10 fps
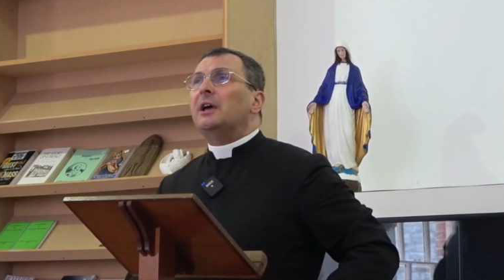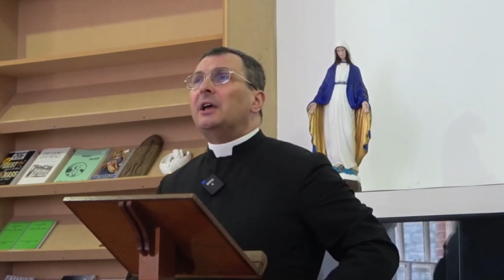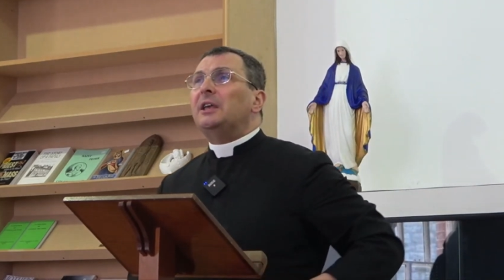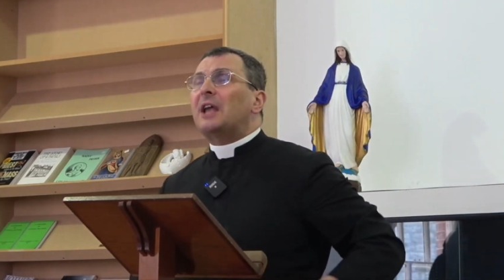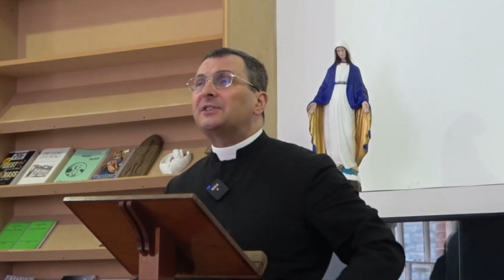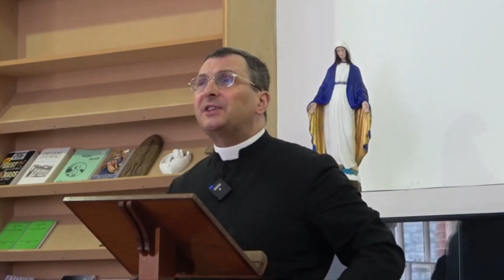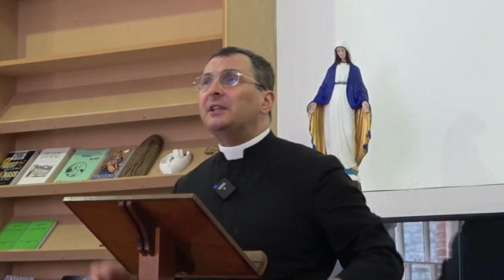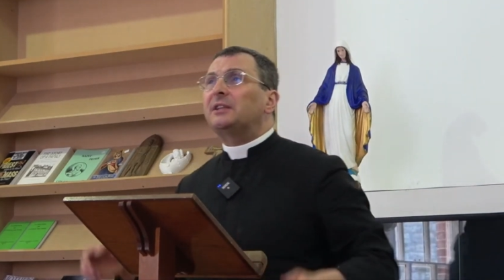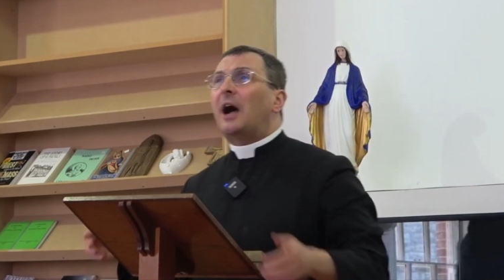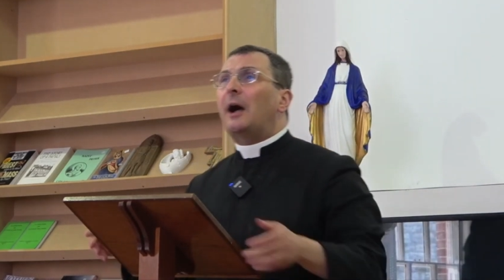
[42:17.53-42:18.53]

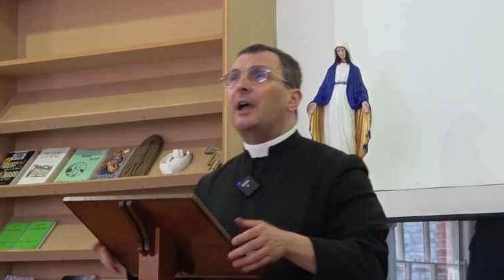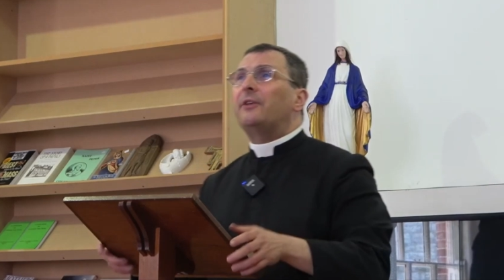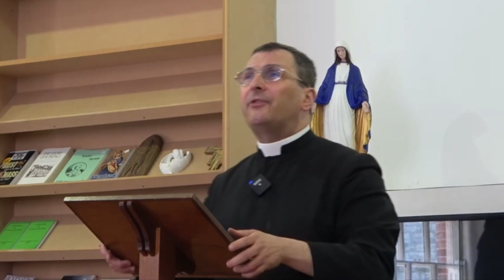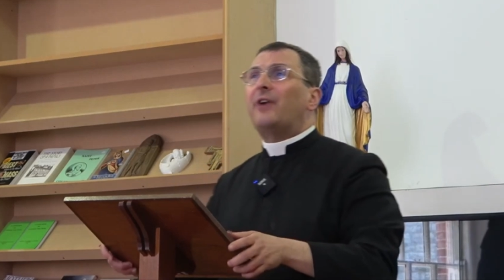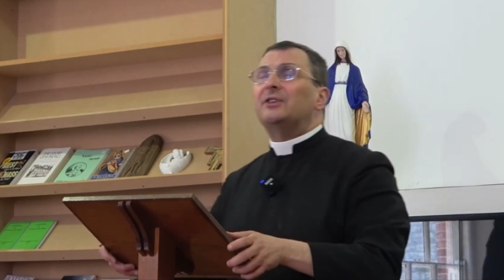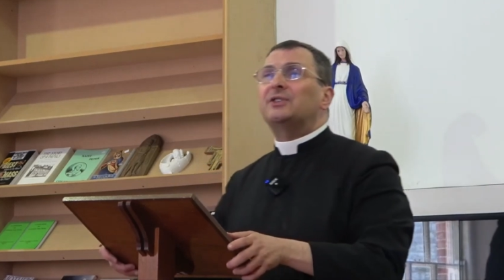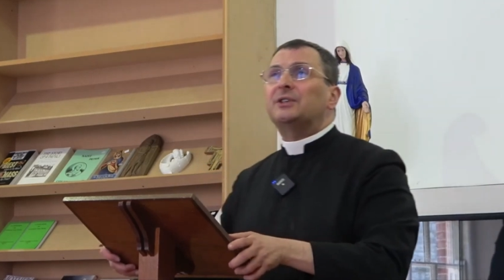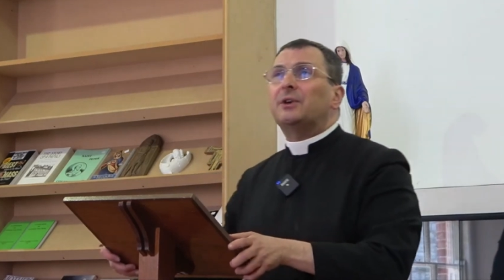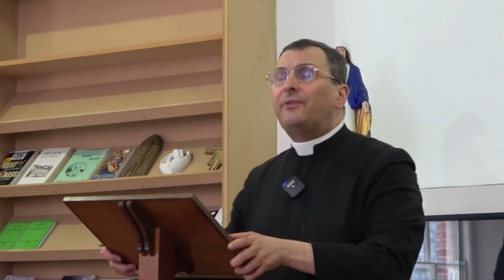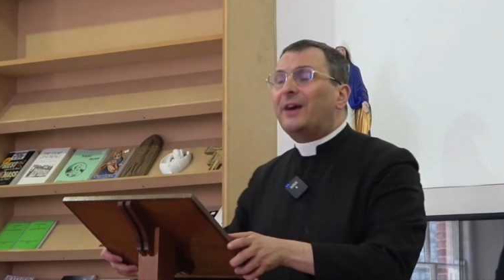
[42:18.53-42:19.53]
Jacinta and Francis
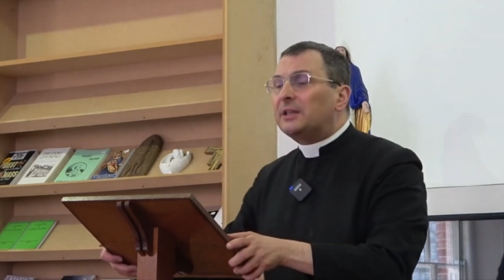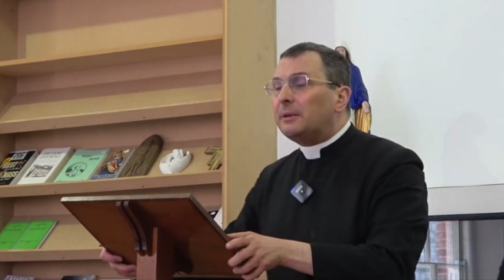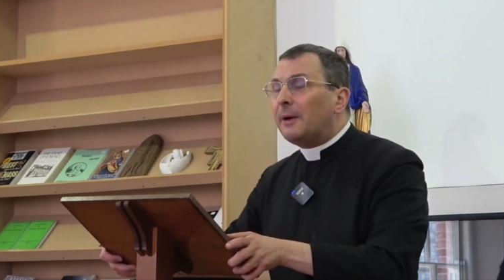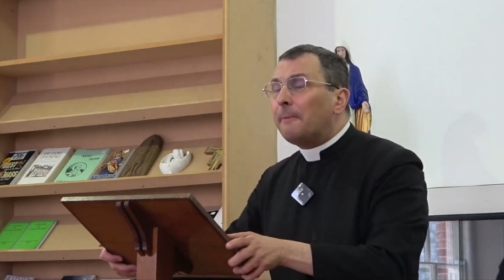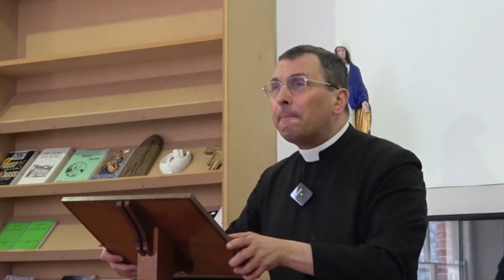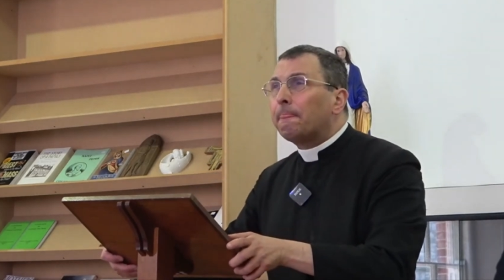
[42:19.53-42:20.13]
of Fatima.